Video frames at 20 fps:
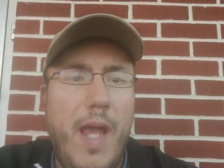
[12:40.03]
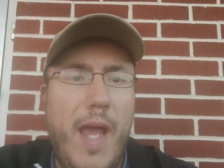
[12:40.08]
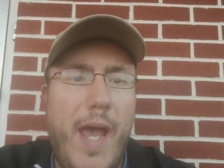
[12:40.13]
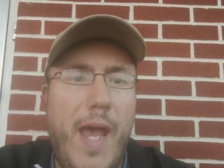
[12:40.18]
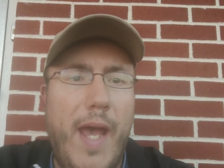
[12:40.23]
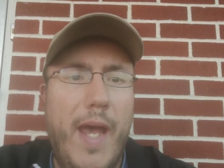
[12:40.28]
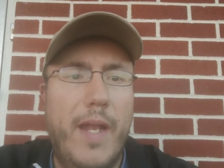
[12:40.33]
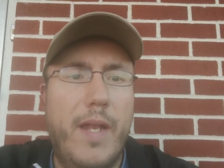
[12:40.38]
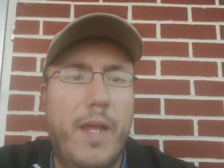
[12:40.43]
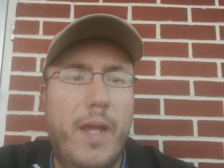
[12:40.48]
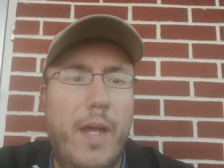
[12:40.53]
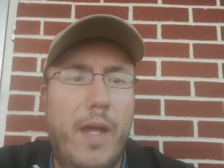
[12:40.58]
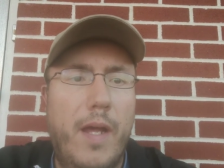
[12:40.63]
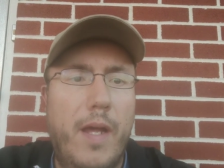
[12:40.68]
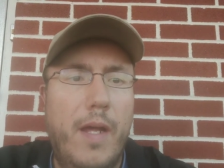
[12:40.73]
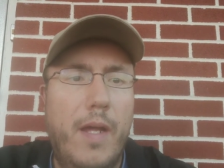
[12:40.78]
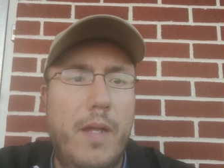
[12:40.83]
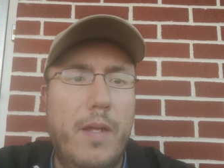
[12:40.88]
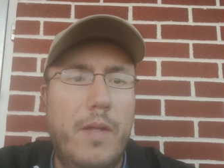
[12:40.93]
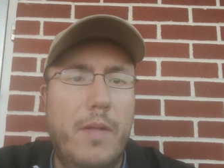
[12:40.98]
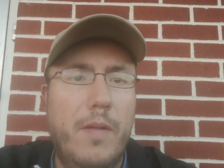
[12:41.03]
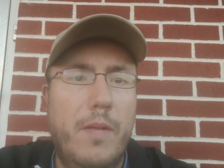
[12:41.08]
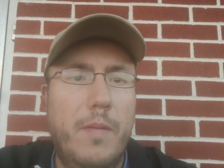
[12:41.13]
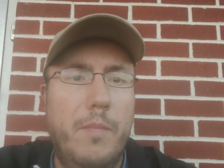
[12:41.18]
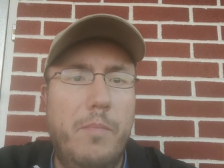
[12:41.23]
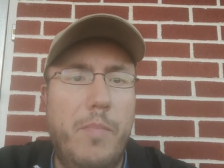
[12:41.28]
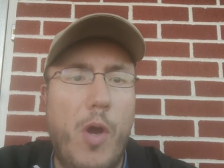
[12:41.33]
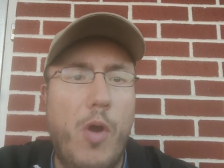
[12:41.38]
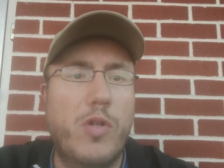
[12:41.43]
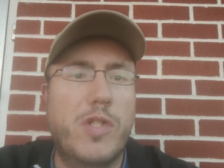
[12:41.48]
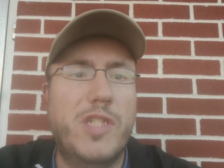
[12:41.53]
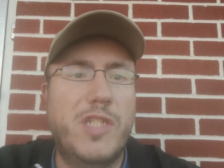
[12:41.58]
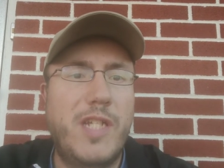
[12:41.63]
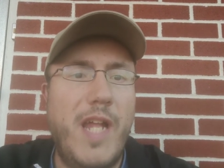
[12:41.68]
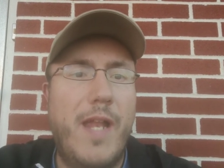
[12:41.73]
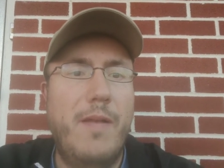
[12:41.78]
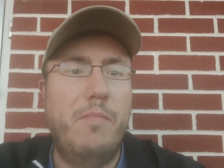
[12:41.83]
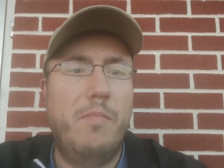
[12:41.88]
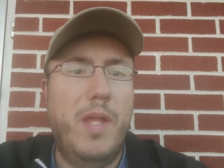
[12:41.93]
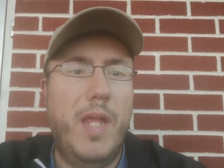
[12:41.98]
had uh, both
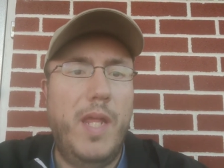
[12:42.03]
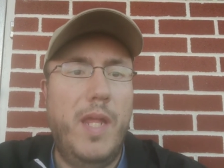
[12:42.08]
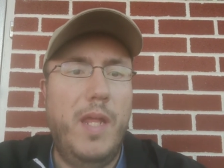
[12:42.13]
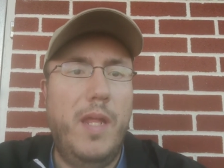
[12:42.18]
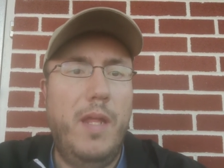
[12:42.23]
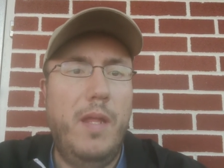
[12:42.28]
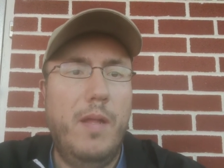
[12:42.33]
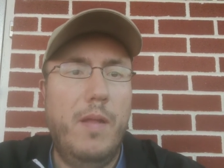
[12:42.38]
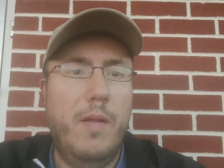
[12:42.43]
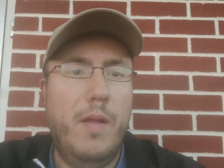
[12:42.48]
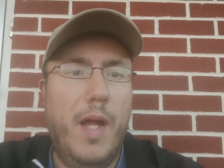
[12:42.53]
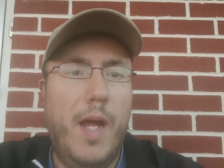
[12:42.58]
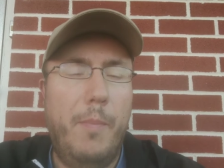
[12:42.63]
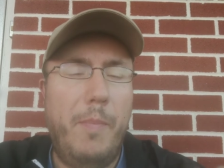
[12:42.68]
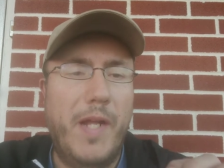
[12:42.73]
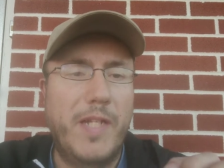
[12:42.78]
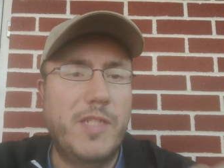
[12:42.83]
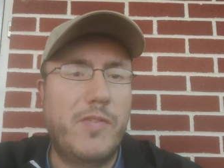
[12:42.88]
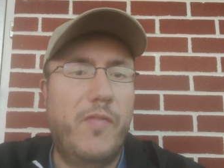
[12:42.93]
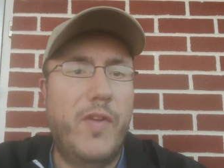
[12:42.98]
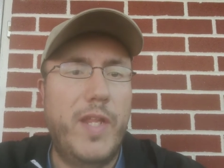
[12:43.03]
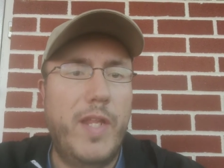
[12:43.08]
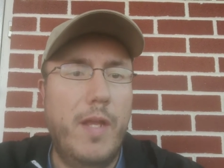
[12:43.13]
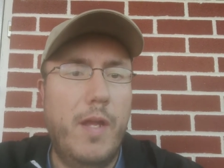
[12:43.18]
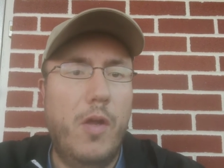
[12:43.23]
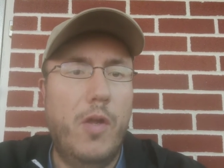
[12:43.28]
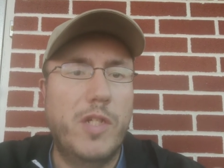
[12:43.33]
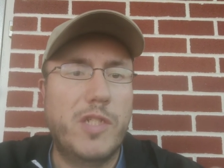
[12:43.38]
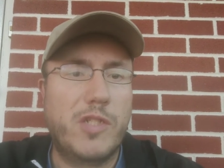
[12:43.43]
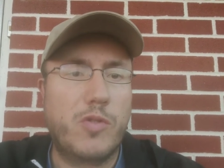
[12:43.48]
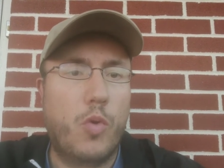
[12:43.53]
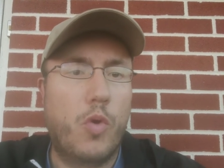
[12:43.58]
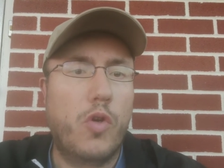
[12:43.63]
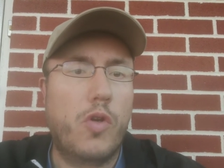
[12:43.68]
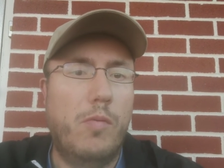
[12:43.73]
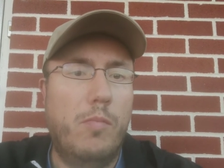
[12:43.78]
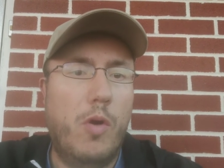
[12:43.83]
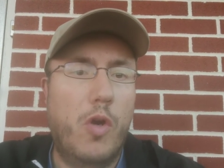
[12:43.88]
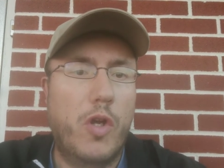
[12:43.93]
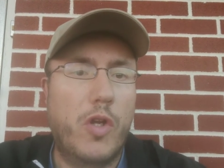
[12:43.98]
sent me a Pennsylvania
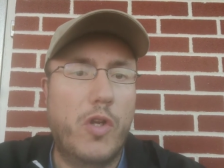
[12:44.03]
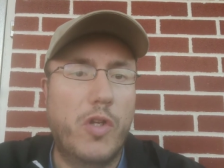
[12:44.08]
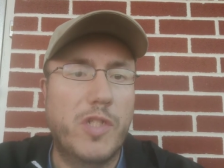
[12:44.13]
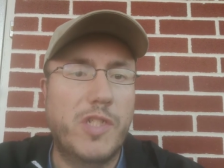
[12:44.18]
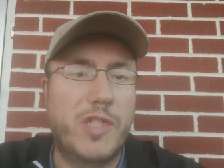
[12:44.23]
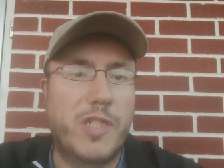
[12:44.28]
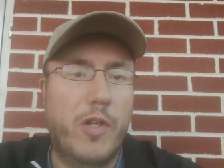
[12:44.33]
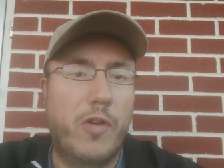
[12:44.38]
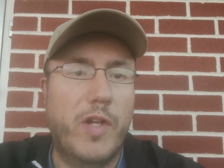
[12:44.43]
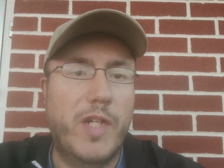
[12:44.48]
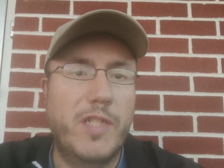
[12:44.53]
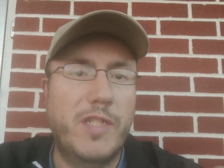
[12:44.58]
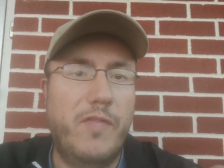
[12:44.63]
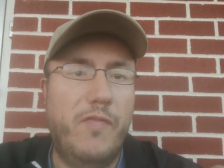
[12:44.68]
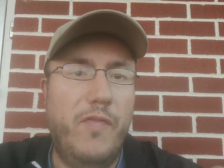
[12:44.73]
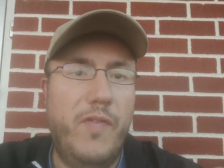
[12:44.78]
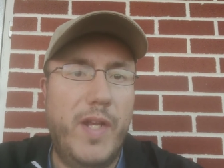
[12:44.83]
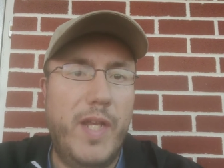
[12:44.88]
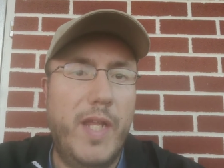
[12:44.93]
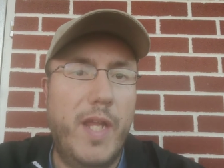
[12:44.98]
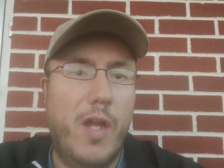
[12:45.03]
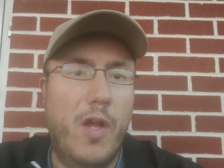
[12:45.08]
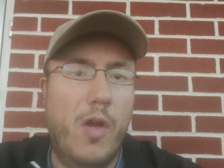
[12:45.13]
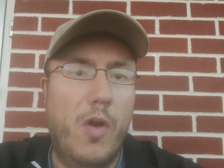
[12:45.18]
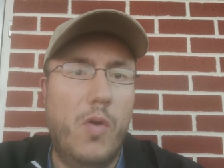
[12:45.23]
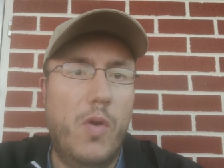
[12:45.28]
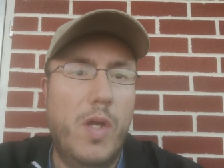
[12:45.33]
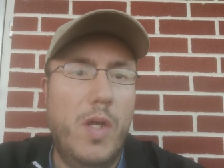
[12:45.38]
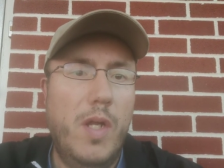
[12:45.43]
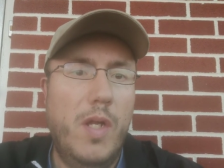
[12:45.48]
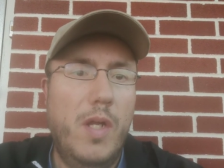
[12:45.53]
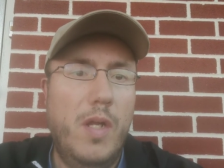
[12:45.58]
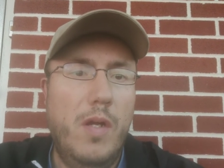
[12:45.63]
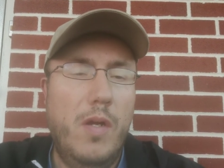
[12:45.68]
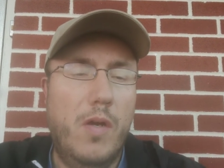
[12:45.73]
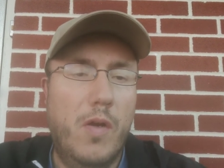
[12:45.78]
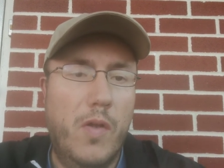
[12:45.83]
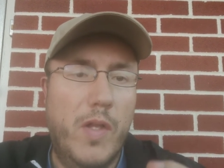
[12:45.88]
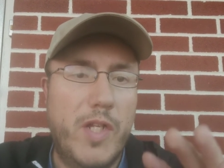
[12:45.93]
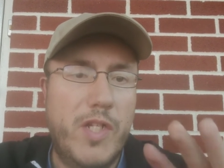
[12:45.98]
Historical Marker Series video,
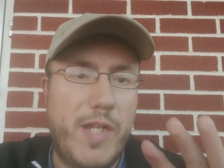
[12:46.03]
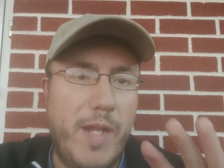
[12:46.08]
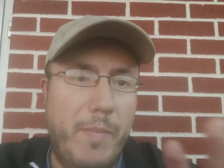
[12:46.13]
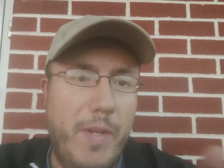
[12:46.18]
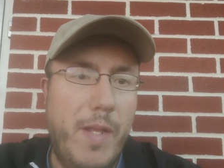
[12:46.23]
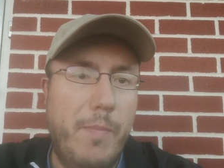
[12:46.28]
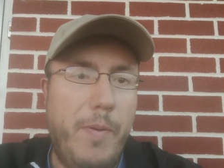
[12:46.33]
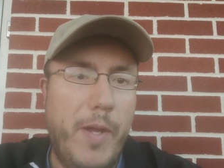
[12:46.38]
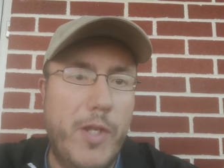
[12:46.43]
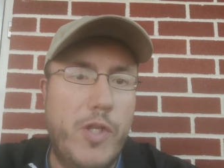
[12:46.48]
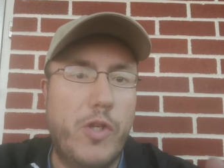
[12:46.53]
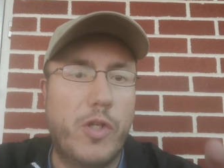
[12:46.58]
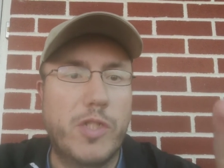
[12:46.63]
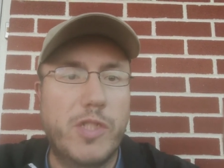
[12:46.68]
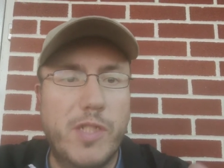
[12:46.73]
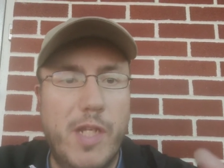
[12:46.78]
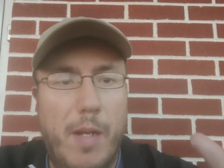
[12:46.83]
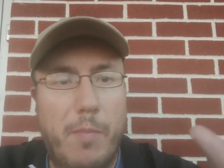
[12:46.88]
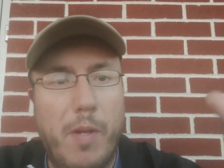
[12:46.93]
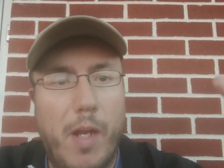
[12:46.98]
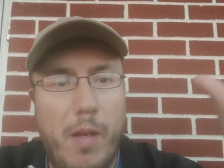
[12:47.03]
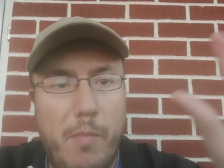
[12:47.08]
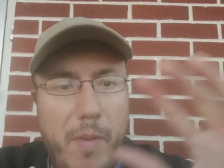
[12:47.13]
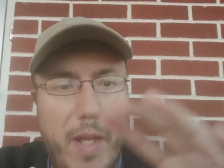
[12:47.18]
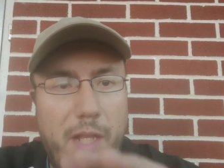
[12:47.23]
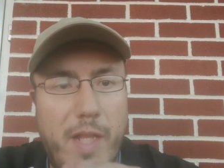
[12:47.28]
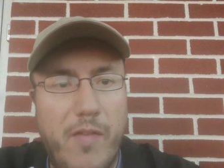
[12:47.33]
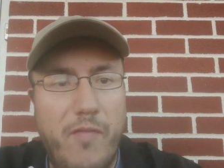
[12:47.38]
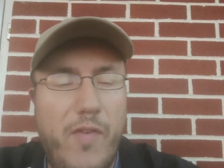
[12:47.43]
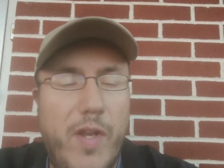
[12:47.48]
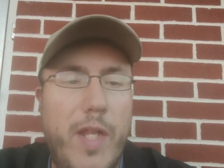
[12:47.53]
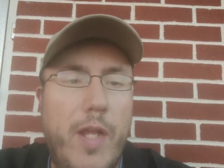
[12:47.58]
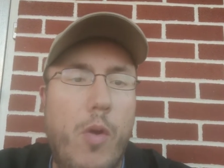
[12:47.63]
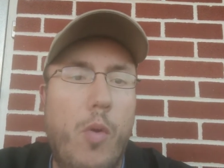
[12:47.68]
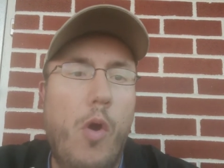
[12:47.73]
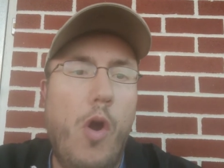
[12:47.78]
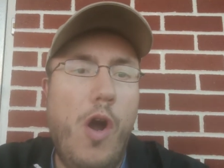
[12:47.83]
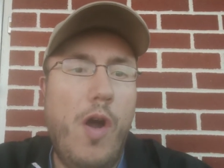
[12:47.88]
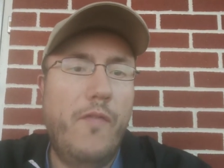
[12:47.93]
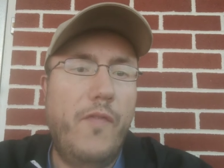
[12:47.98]
or they sent me the pictures, and I'm going to make the
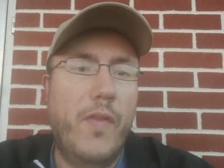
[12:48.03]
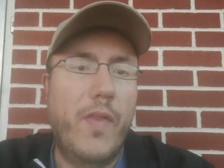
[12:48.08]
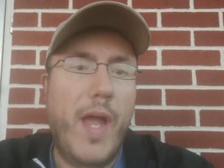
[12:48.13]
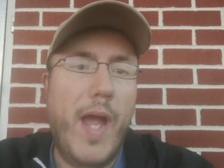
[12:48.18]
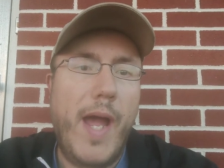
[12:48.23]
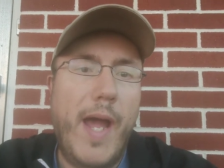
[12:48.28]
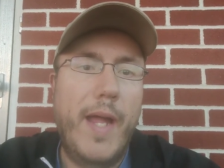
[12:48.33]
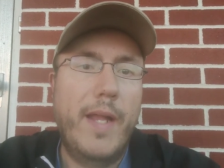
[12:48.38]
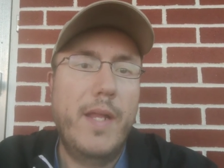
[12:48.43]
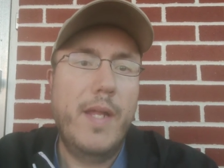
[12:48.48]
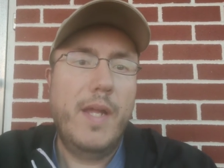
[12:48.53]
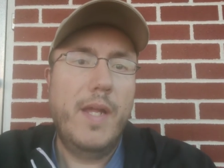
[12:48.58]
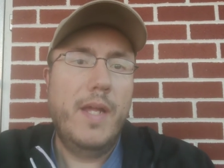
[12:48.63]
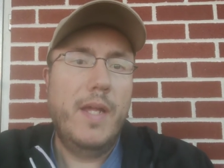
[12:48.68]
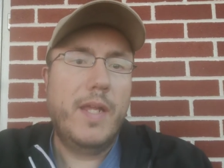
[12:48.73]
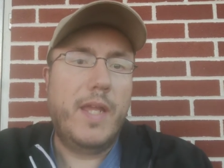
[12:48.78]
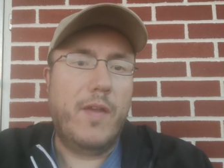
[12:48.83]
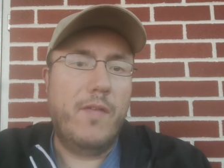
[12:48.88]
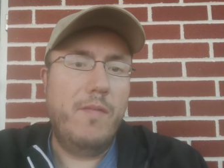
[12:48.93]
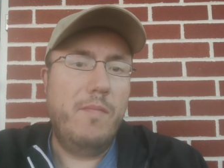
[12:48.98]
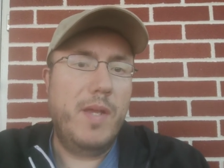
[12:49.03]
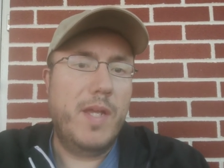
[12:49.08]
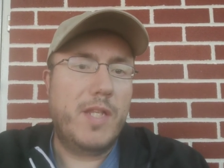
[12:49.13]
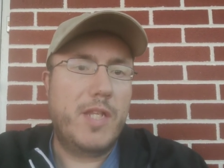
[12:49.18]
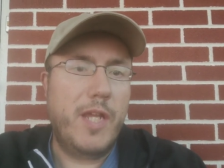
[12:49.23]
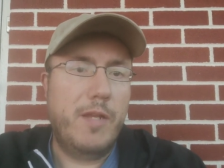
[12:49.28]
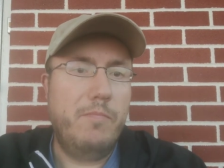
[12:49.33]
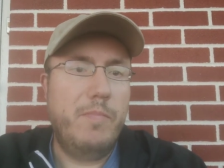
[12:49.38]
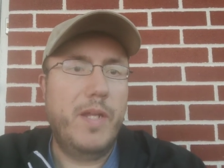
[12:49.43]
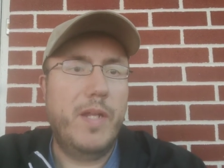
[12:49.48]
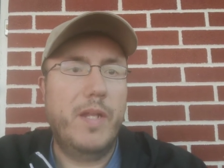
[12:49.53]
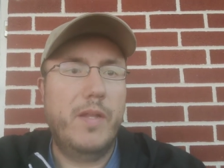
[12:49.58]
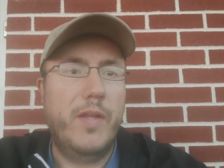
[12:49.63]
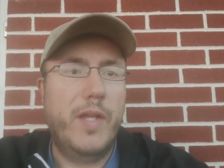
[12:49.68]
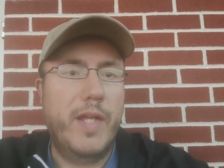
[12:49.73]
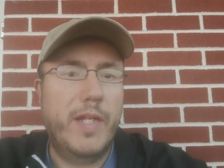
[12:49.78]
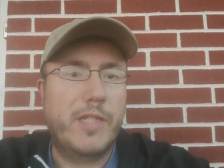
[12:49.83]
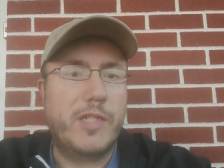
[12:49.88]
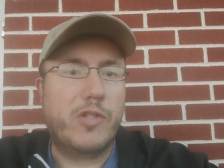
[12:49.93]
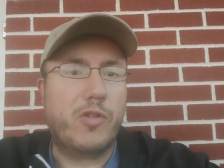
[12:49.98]
video off of that, giving me a tidbit of
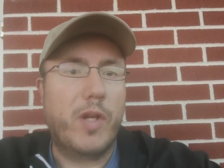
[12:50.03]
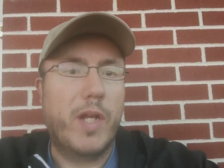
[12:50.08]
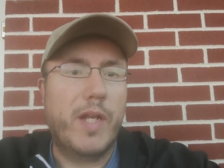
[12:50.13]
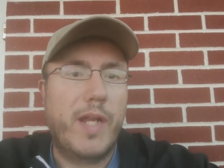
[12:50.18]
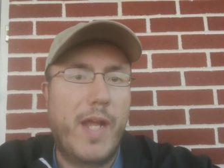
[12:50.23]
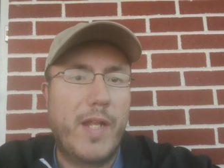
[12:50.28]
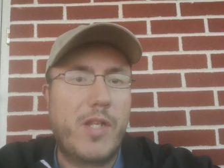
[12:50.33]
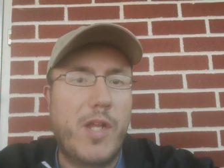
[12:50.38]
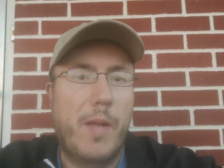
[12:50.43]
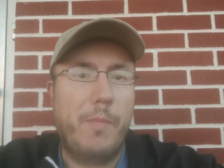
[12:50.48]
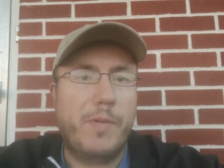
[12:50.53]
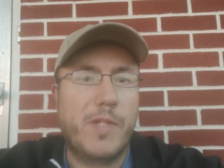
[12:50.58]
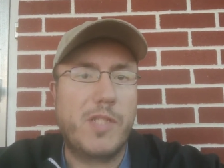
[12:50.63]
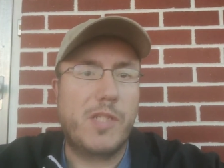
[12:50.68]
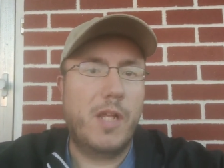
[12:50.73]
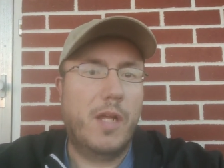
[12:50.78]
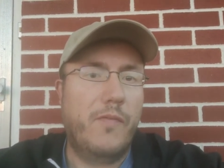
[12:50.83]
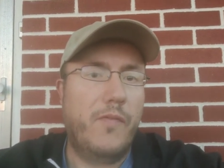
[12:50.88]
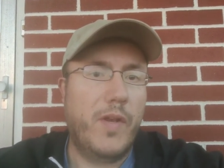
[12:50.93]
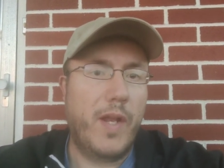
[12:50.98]
the history and that type of stuff.